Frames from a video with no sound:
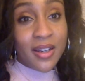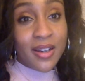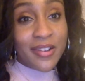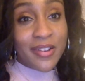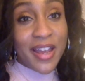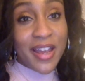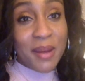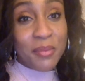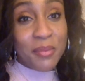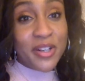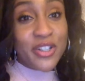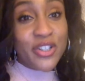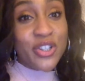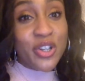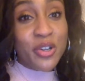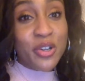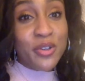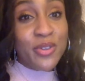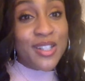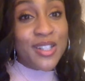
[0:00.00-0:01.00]
Okay, I'm gonna
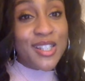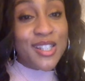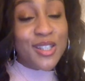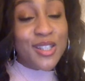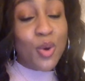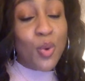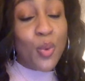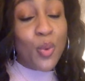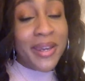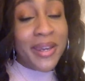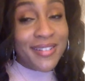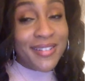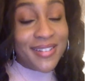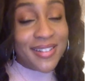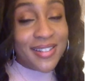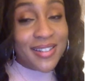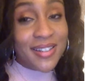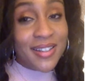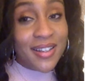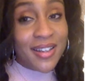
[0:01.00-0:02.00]
show you this
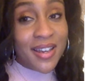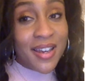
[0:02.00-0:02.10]
tweet